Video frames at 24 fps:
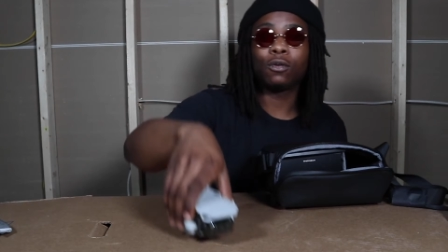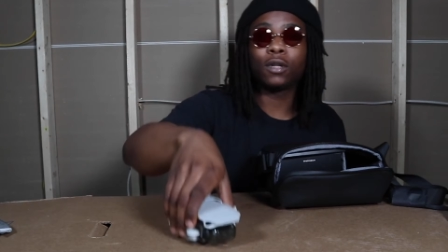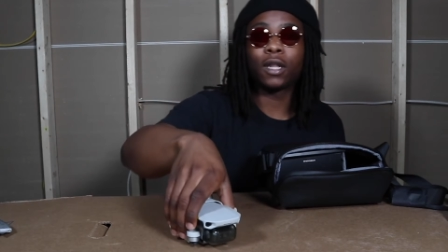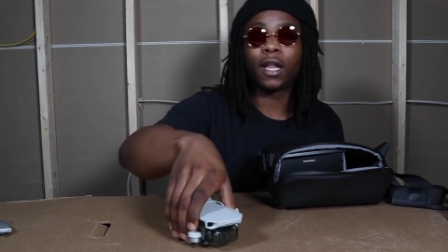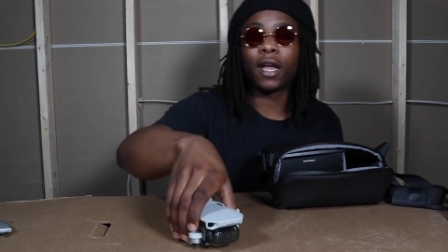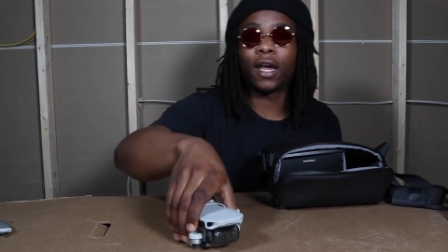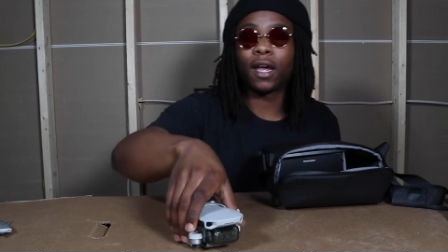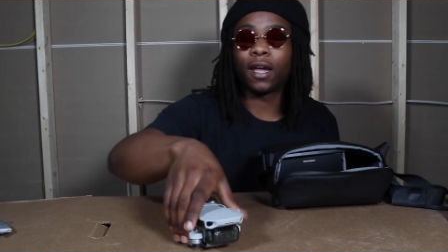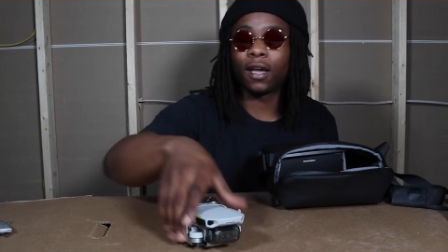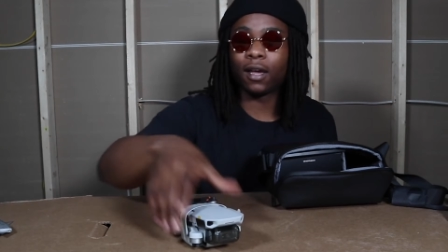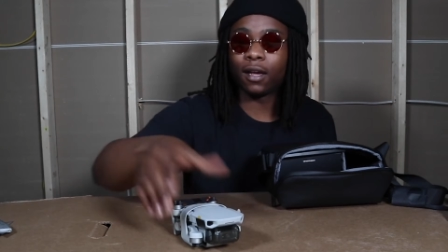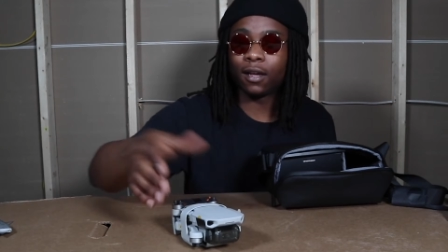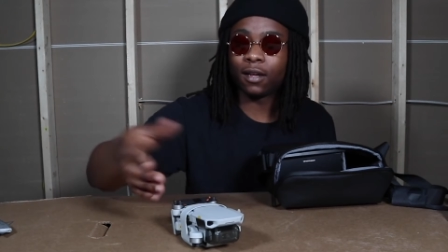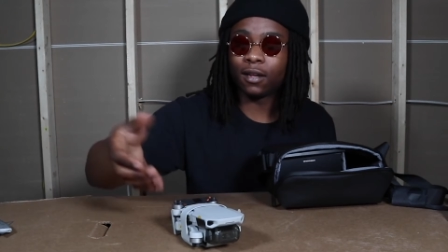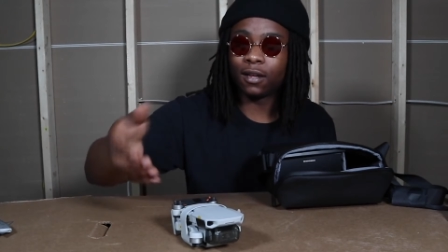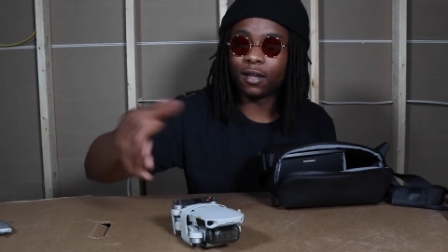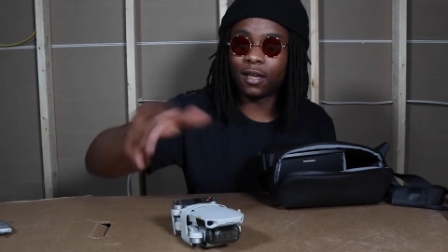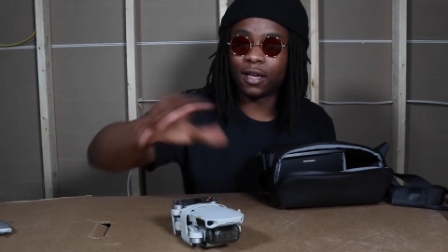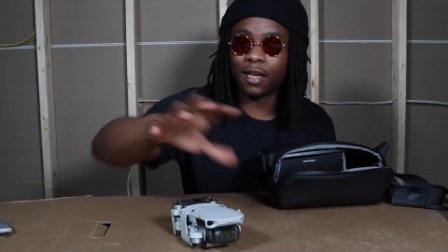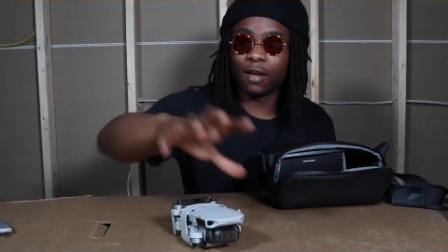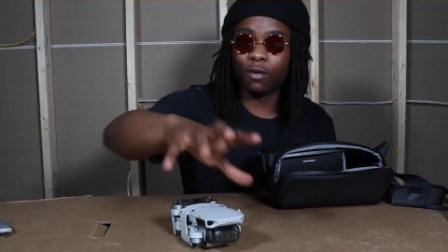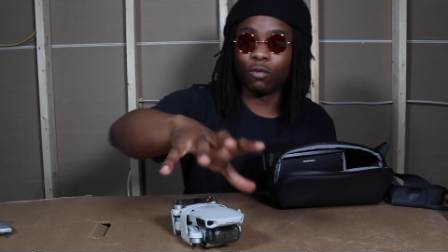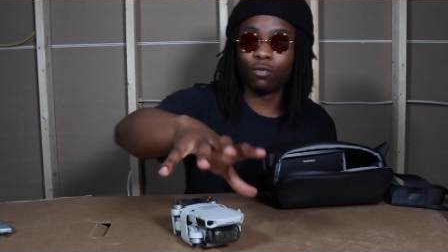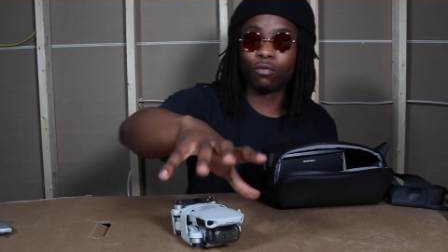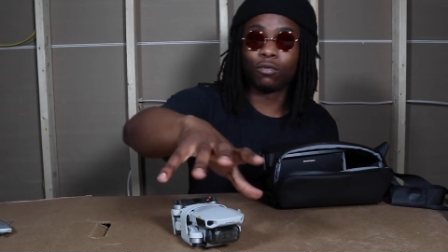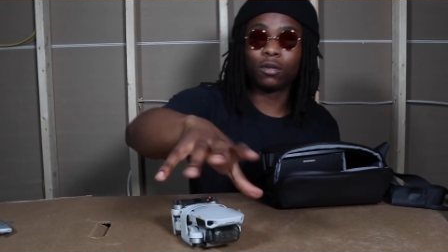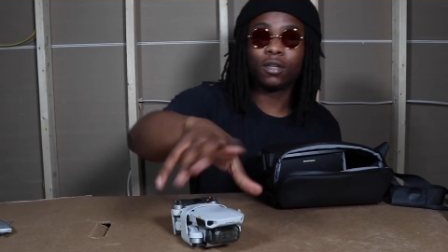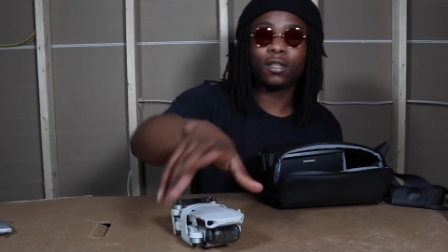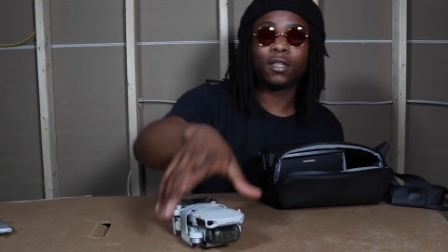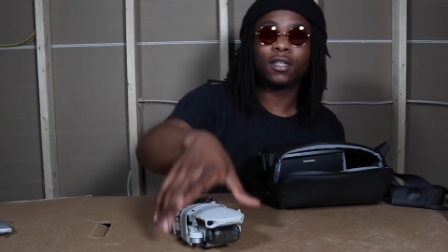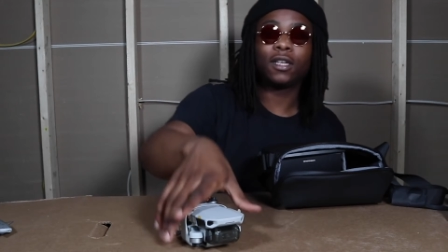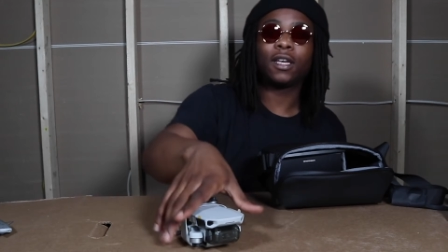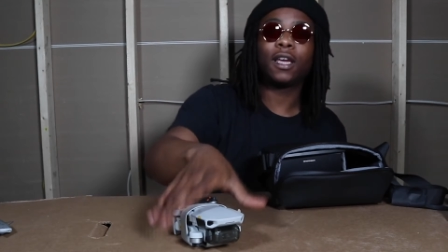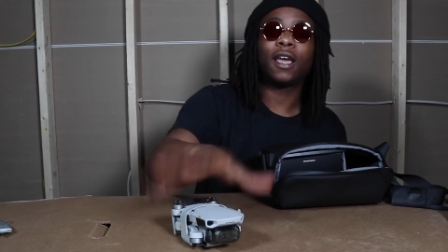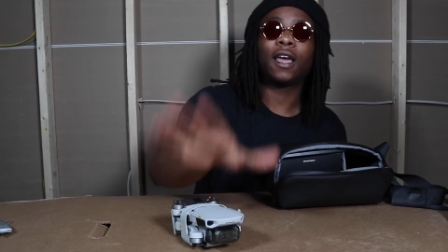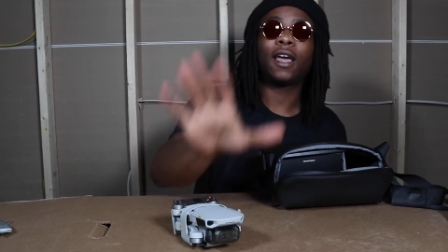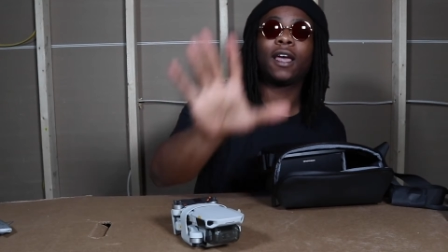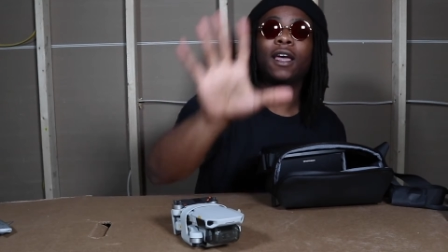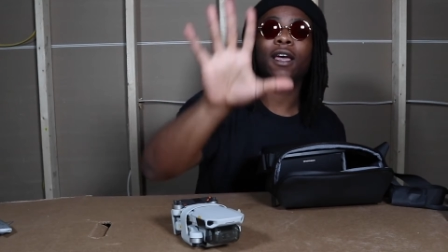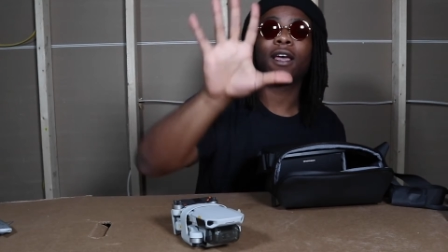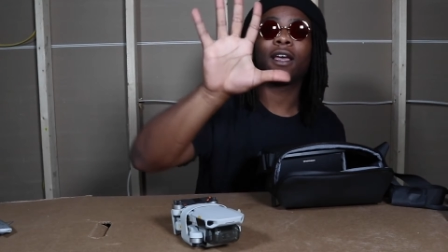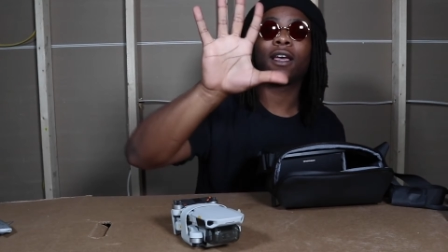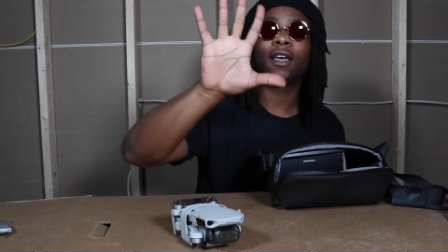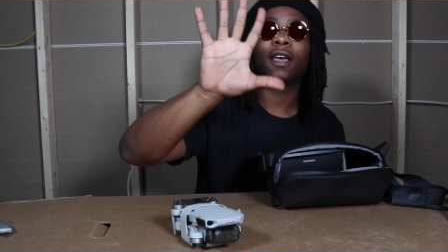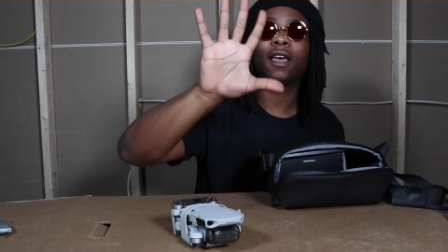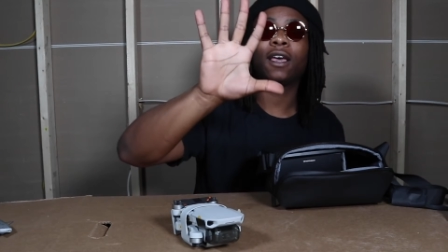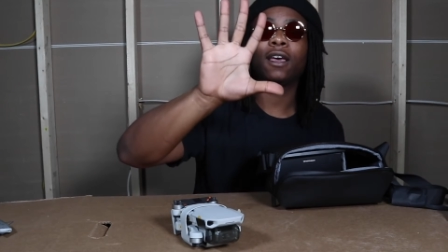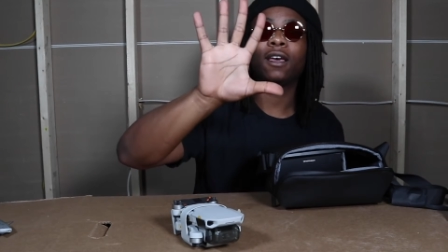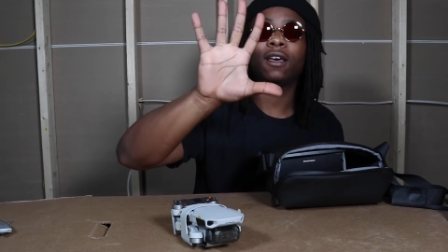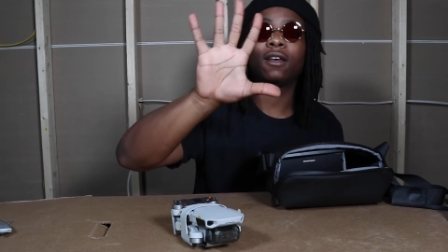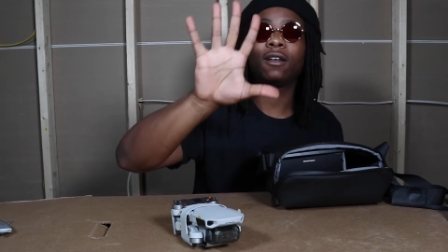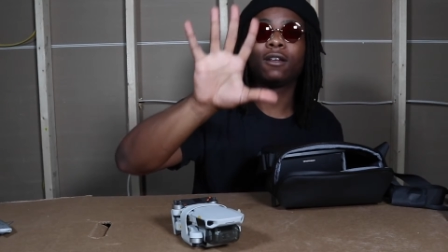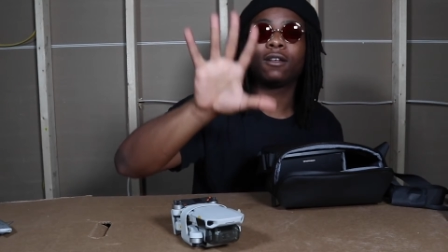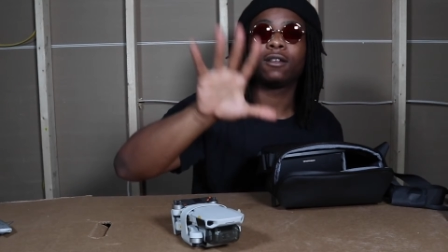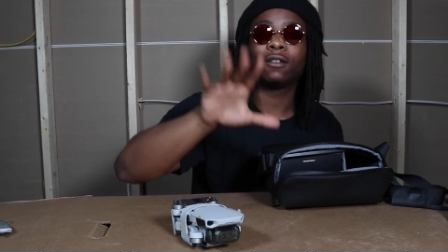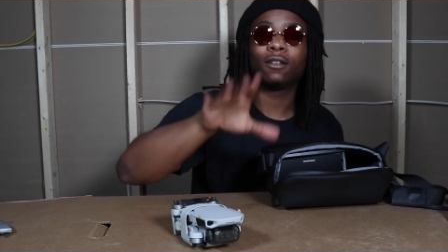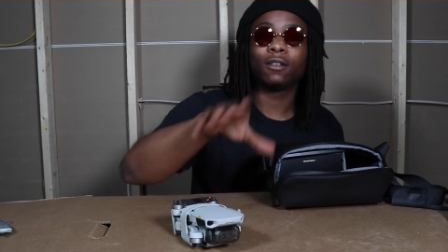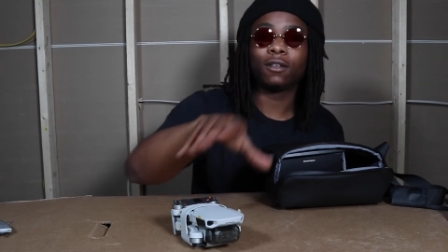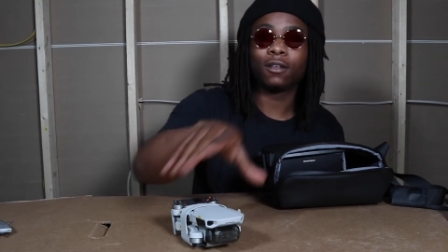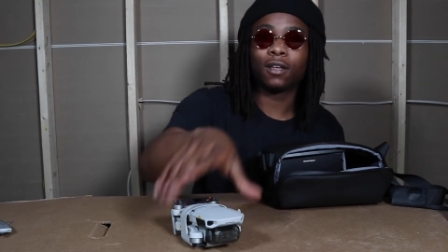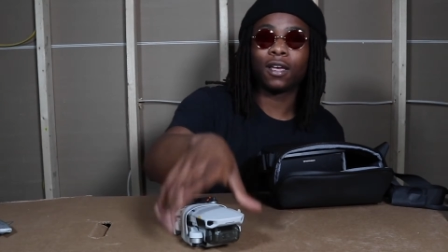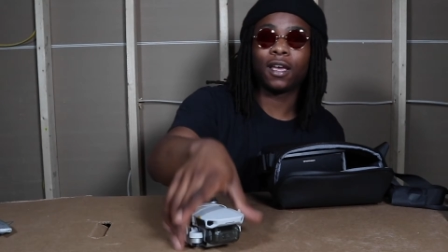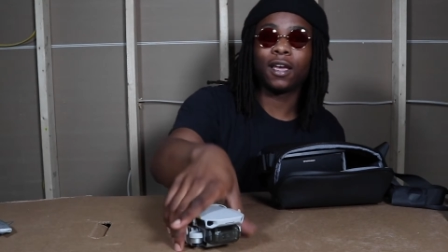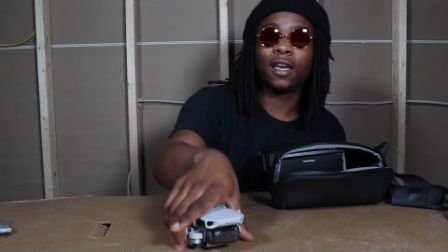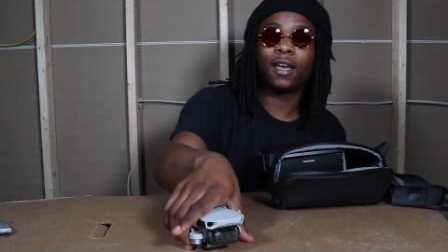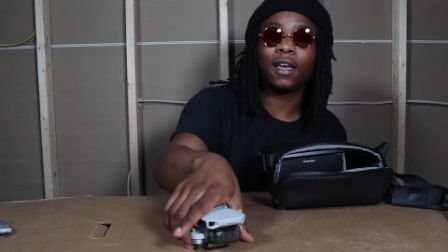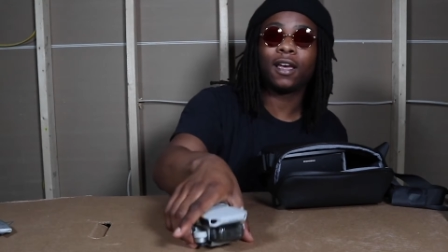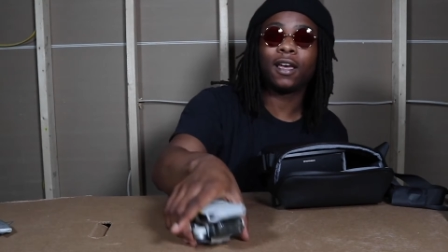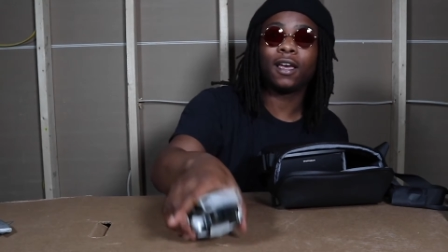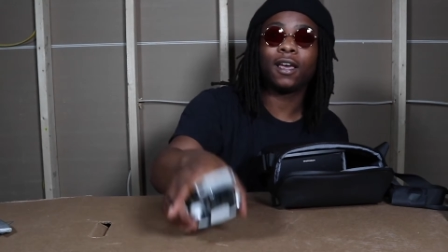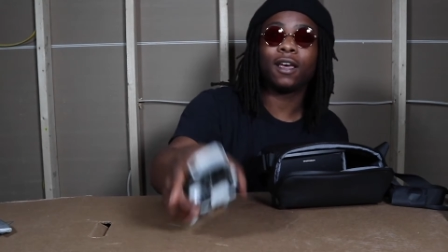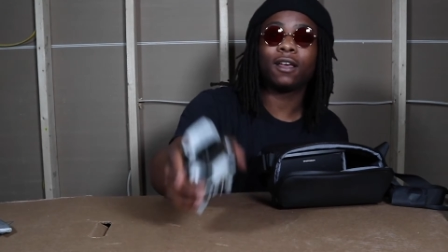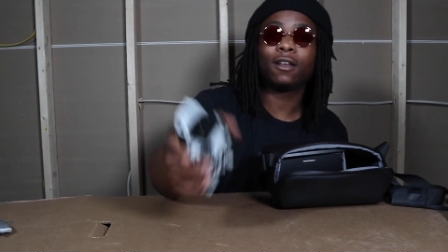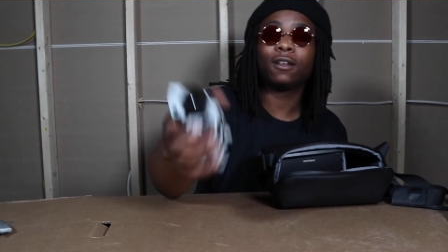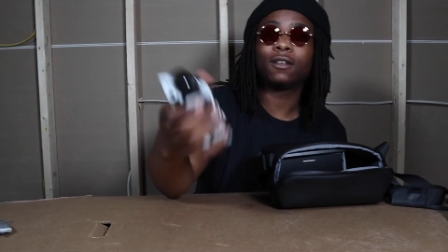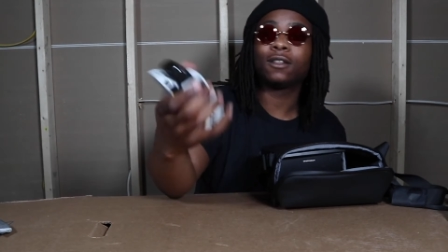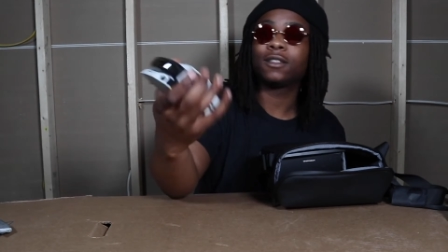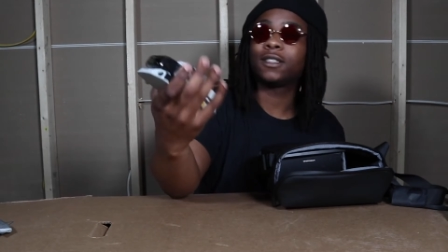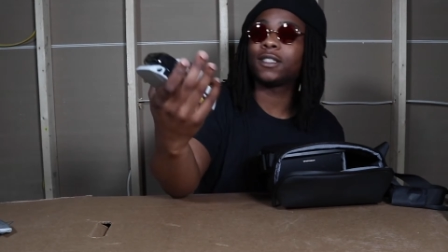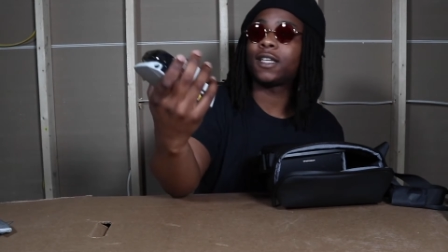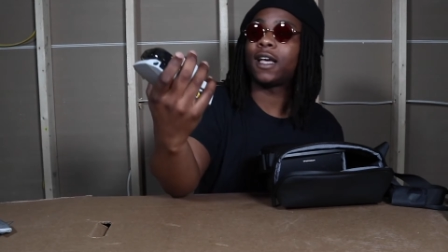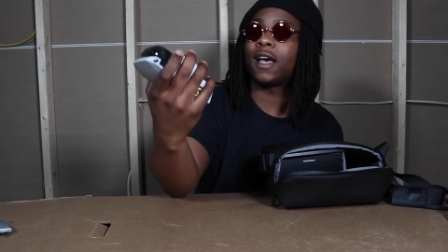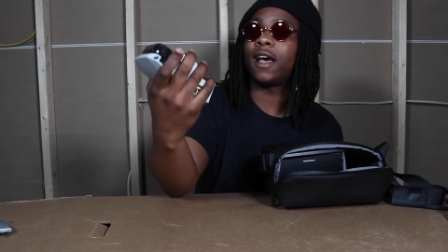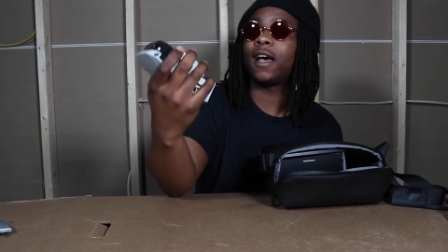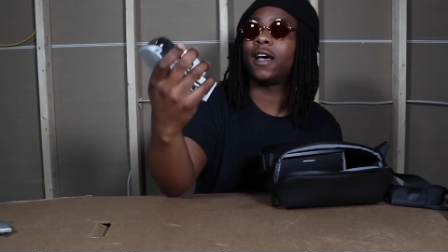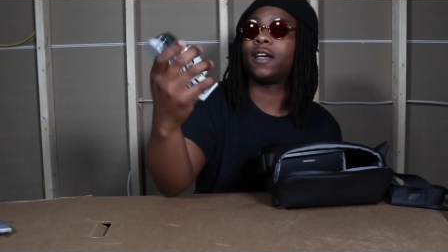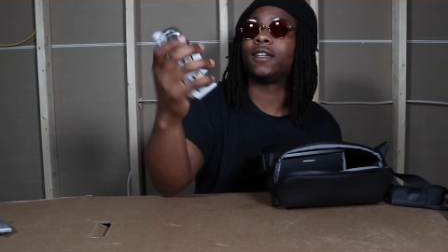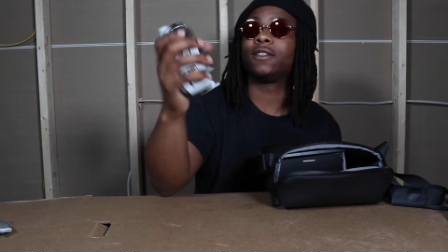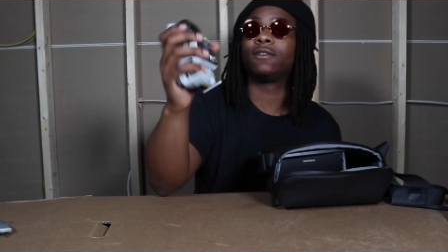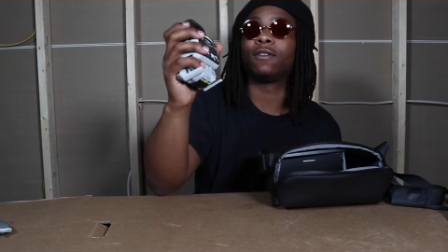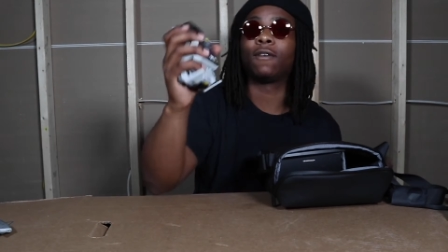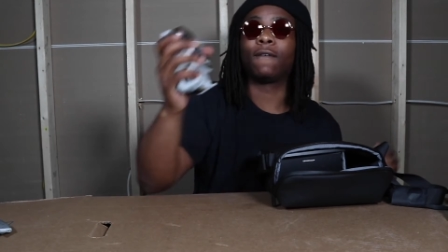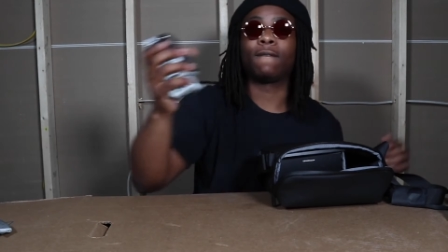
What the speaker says: Like, really handheld size.